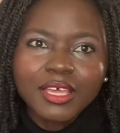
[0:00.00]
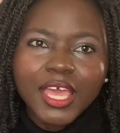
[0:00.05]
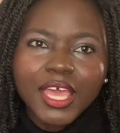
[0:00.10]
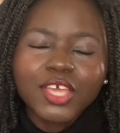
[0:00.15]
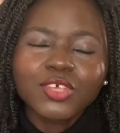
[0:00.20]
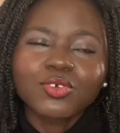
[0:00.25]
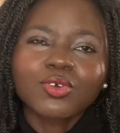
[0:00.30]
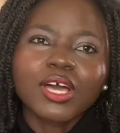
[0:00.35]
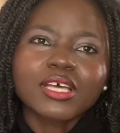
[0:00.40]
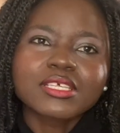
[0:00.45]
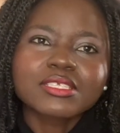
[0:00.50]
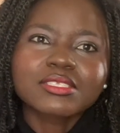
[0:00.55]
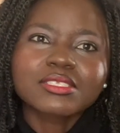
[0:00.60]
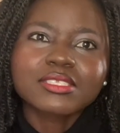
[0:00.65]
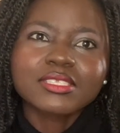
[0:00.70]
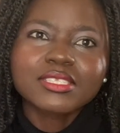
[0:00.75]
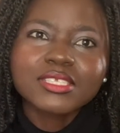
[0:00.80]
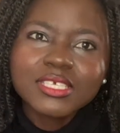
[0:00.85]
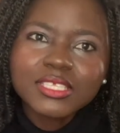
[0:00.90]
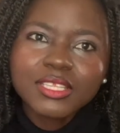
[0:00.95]
and you can
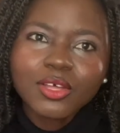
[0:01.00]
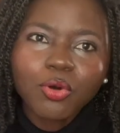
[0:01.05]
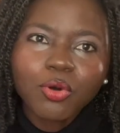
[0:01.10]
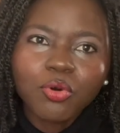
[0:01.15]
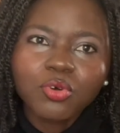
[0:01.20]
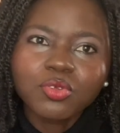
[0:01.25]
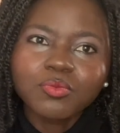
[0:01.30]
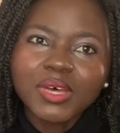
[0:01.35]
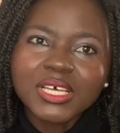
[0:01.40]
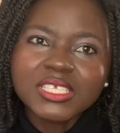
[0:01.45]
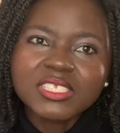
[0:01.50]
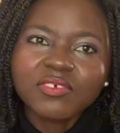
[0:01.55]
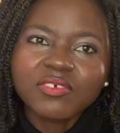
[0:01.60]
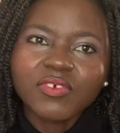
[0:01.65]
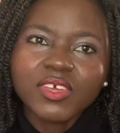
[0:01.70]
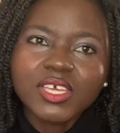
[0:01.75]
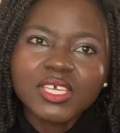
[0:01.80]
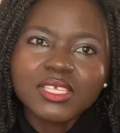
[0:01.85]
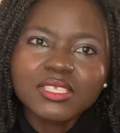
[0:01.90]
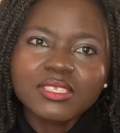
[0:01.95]
see the old man's
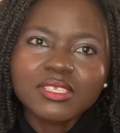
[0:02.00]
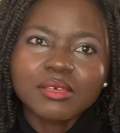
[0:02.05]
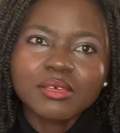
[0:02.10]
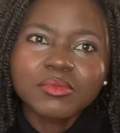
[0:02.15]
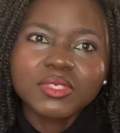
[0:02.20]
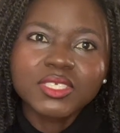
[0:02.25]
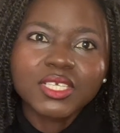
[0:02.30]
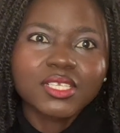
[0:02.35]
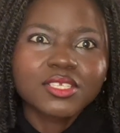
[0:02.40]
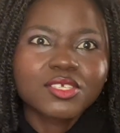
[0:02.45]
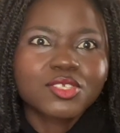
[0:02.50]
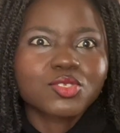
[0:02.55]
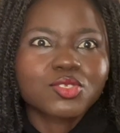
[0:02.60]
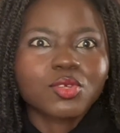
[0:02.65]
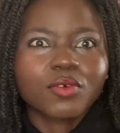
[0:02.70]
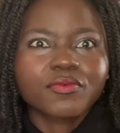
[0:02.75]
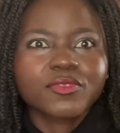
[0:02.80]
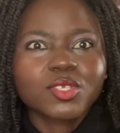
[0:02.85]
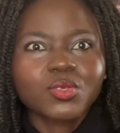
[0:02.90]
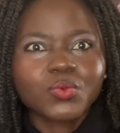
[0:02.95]
face immediately
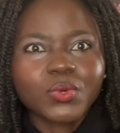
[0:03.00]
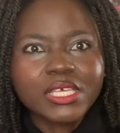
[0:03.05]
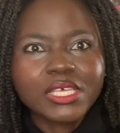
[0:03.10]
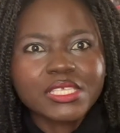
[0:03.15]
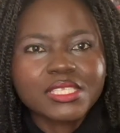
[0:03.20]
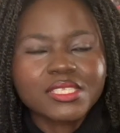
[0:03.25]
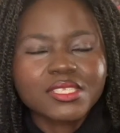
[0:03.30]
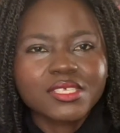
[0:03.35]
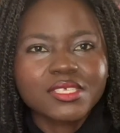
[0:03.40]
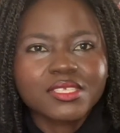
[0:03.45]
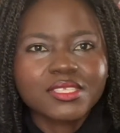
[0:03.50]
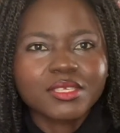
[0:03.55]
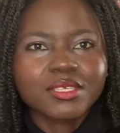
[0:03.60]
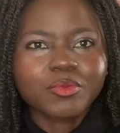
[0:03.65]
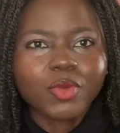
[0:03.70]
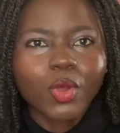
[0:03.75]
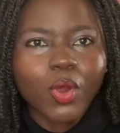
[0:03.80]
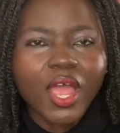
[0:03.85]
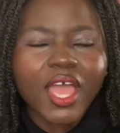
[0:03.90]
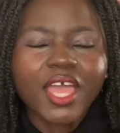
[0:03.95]
soften when he sees him
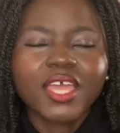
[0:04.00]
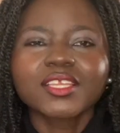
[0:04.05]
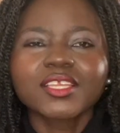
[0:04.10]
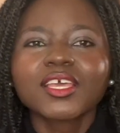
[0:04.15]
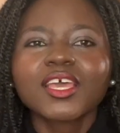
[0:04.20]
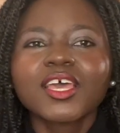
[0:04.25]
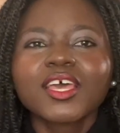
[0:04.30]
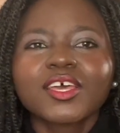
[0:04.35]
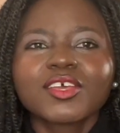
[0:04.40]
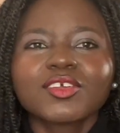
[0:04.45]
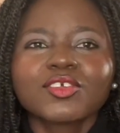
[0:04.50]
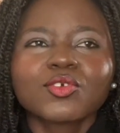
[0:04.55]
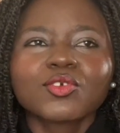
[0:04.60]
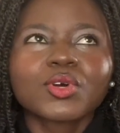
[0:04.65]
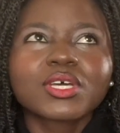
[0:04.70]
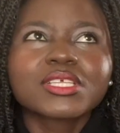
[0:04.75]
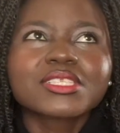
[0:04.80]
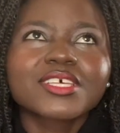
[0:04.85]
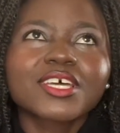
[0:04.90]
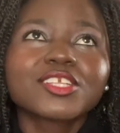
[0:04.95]
crying.
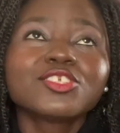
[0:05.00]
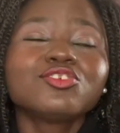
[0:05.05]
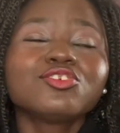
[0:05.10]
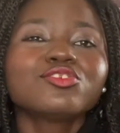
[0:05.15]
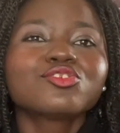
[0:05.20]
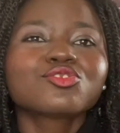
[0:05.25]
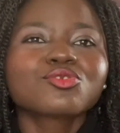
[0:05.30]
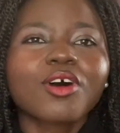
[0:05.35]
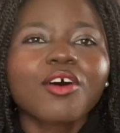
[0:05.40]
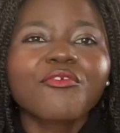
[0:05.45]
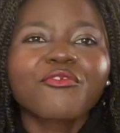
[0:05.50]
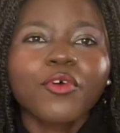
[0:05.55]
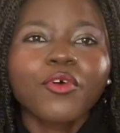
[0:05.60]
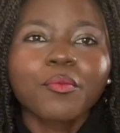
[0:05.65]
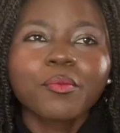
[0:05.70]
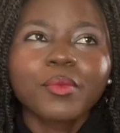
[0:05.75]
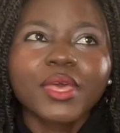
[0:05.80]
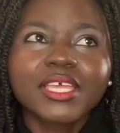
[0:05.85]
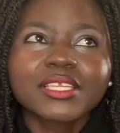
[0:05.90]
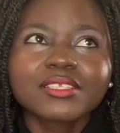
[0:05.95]
It's unusual for
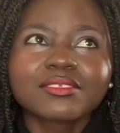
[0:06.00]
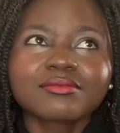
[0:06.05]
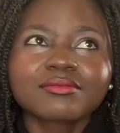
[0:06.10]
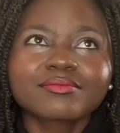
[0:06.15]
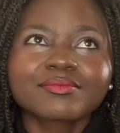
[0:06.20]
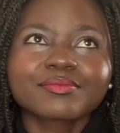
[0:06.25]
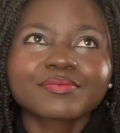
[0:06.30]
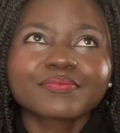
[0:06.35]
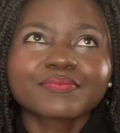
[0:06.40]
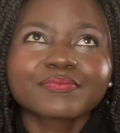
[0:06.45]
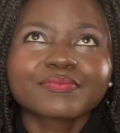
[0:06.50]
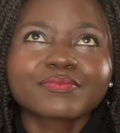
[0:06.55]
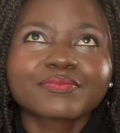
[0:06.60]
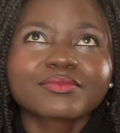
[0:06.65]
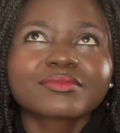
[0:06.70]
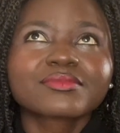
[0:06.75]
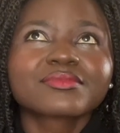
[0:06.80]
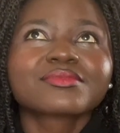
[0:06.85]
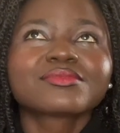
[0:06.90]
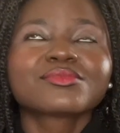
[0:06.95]
men
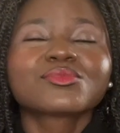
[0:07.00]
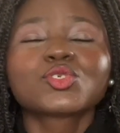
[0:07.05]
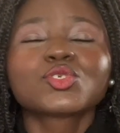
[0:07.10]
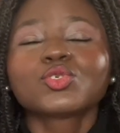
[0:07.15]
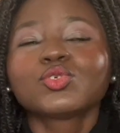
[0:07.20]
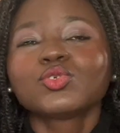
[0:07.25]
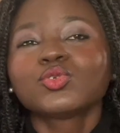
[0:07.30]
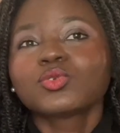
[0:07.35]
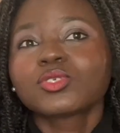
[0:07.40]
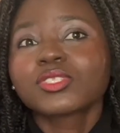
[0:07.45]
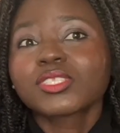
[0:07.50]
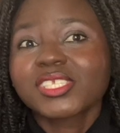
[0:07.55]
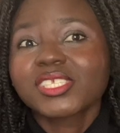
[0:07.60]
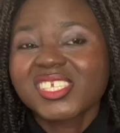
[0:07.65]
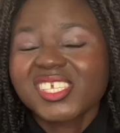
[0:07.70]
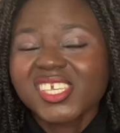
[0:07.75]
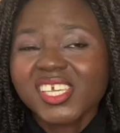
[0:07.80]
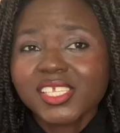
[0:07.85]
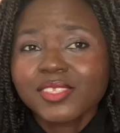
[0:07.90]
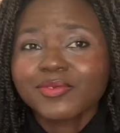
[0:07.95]
to use
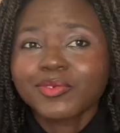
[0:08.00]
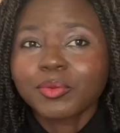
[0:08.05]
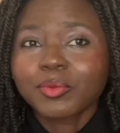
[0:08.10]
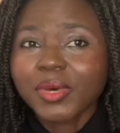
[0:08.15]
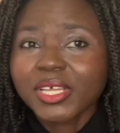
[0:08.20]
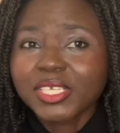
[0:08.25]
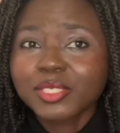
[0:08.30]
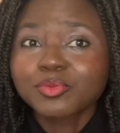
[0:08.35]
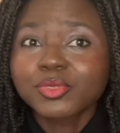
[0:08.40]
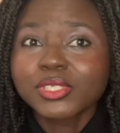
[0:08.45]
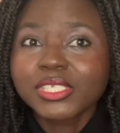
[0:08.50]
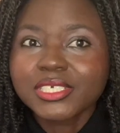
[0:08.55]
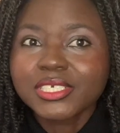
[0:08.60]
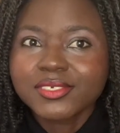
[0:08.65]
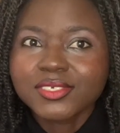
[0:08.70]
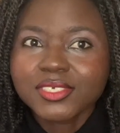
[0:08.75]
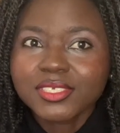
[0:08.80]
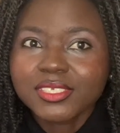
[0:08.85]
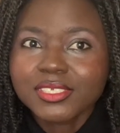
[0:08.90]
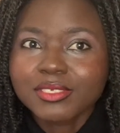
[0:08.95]
tears for
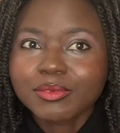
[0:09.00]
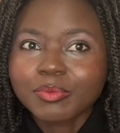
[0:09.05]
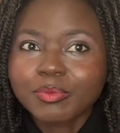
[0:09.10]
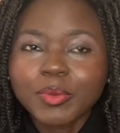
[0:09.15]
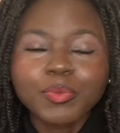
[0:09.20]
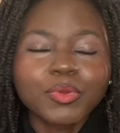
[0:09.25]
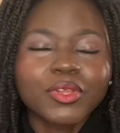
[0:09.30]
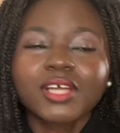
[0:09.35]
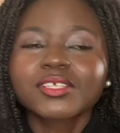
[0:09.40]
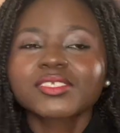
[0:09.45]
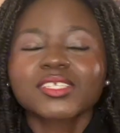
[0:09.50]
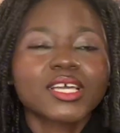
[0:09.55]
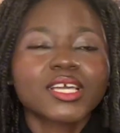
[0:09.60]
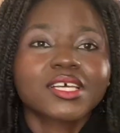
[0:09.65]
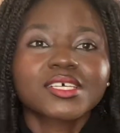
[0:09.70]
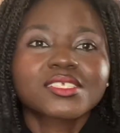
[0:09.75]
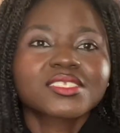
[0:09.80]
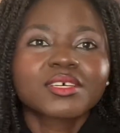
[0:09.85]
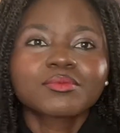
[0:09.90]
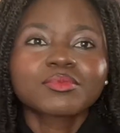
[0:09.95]
manipulation. People aren't
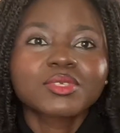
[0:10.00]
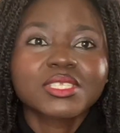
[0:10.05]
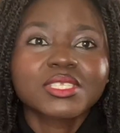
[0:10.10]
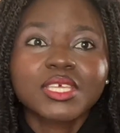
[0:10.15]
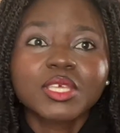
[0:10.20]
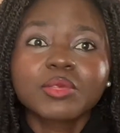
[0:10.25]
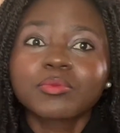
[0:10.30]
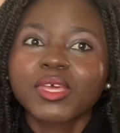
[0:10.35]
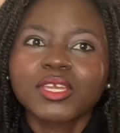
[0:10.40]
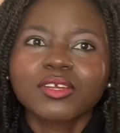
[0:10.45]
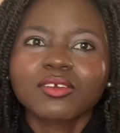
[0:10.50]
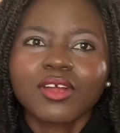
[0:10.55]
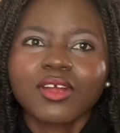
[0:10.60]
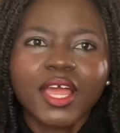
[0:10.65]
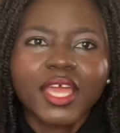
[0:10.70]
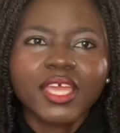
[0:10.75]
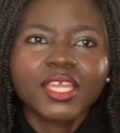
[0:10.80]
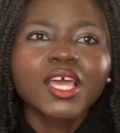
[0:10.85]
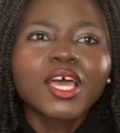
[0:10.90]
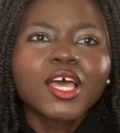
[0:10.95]
accustomed to seeing men
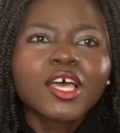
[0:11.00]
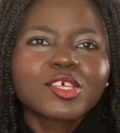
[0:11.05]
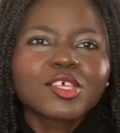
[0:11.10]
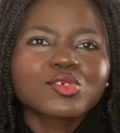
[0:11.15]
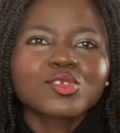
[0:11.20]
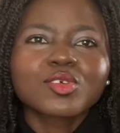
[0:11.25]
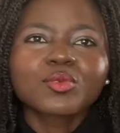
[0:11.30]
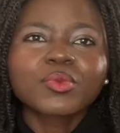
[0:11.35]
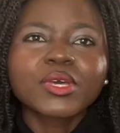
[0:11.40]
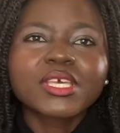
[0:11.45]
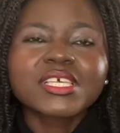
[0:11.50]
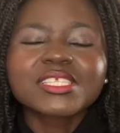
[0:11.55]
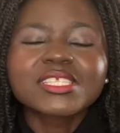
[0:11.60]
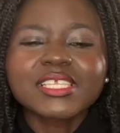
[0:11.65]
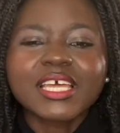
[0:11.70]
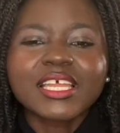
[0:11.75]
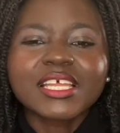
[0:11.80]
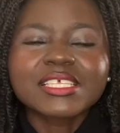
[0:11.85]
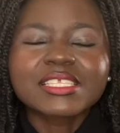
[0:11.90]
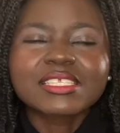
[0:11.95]
crying. So the moment he
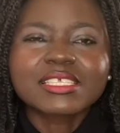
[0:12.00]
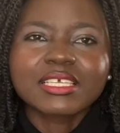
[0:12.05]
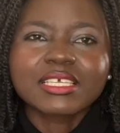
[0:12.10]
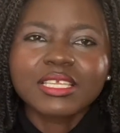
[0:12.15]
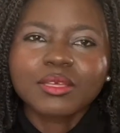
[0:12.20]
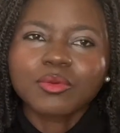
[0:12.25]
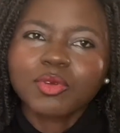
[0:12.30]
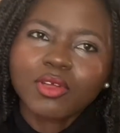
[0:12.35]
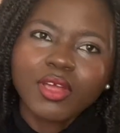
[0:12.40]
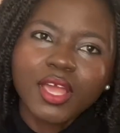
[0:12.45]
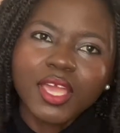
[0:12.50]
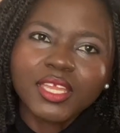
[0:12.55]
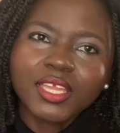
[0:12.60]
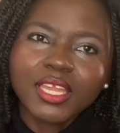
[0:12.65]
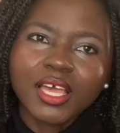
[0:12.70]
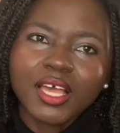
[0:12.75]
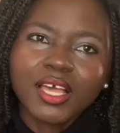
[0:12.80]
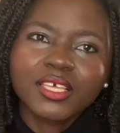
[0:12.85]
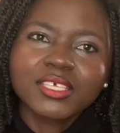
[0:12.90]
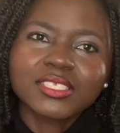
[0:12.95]
started seeing him crying
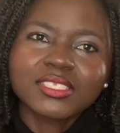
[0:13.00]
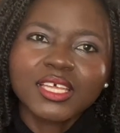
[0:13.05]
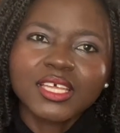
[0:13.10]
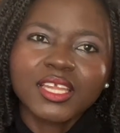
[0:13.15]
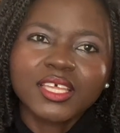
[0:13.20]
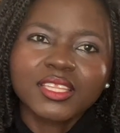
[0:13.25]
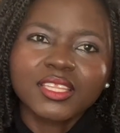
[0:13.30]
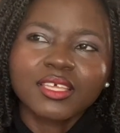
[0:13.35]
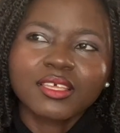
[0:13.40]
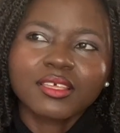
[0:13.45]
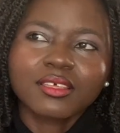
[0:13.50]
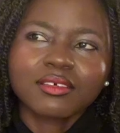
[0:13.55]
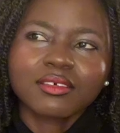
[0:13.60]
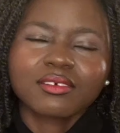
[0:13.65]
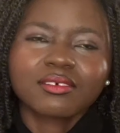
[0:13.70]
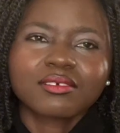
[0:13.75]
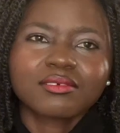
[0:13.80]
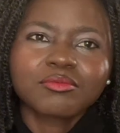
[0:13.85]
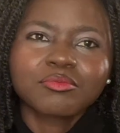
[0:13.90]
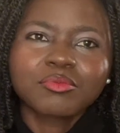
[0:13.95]
now, he started thinking,
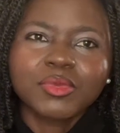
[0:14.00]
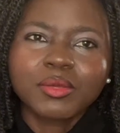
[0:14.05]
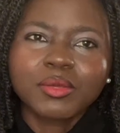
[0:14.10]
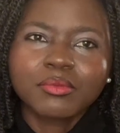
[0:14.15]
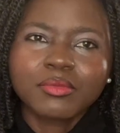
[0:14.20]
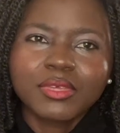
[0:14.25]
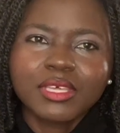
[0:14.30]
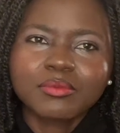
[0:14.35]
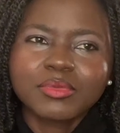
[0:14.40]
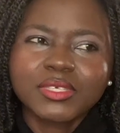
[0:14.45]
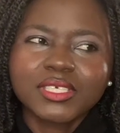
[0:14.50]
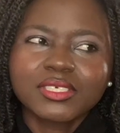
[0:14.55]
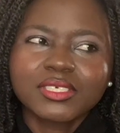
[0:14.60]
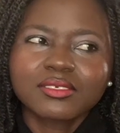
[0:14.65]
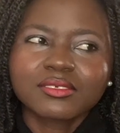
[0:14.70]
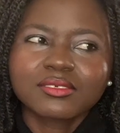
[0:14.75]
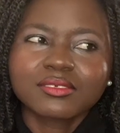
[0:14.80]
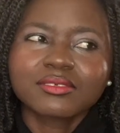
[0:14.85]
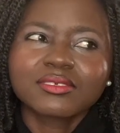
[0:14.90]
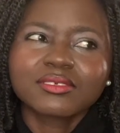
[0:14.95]
"Oh, maybe